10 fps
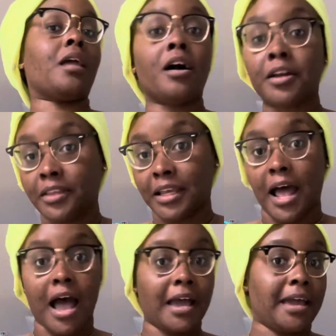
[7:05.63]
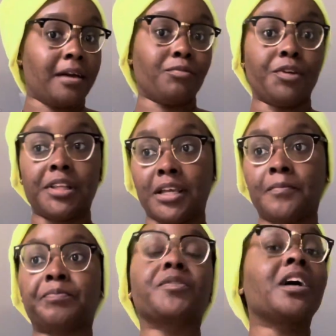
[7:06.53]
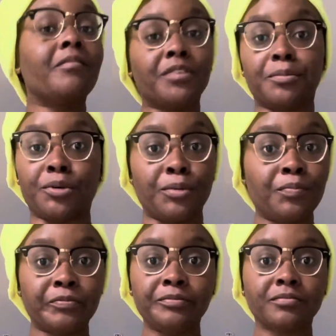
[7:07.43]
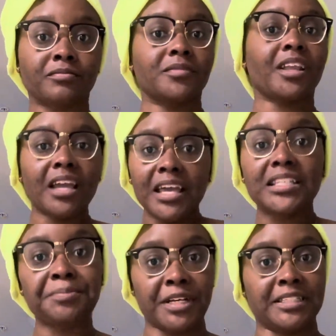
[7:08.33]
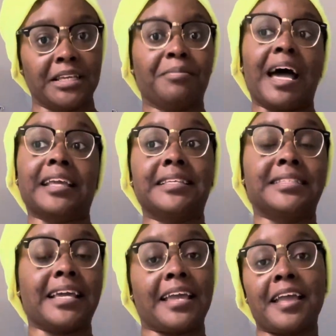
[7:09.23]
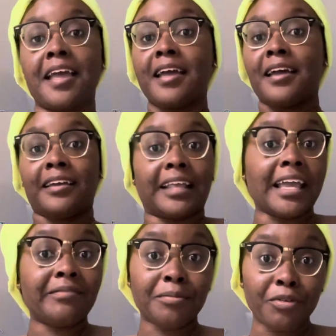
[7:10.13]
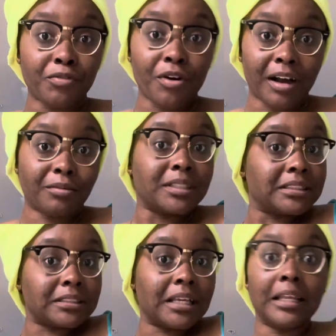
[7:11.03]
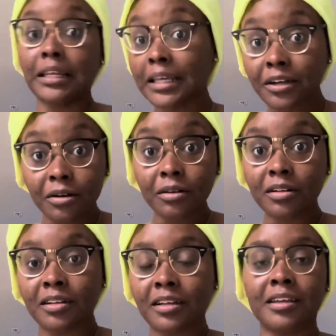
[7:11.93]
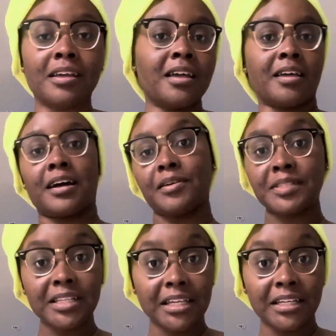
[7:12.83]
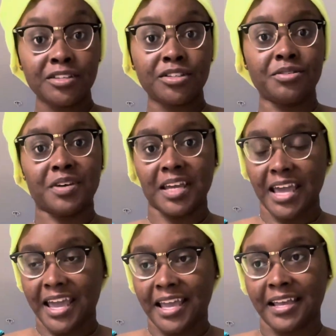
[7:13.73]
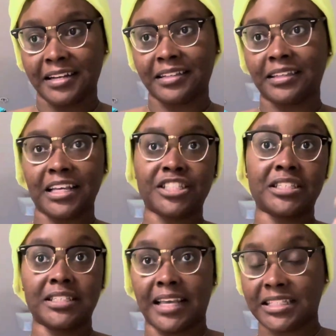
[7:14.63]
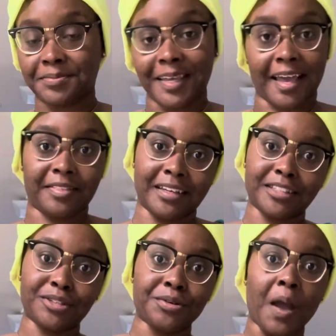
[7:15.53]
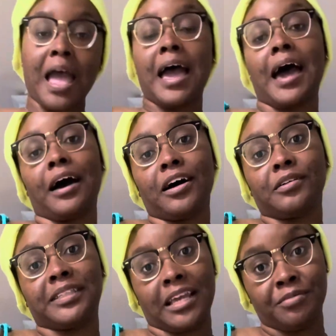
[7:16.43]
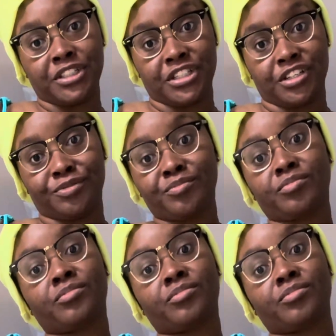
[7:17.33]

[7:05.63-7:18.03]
longer than I am really comfortable expressing. But I can say that even before I was legal, I was looking into it. And that's just a testament, I think, to how damaging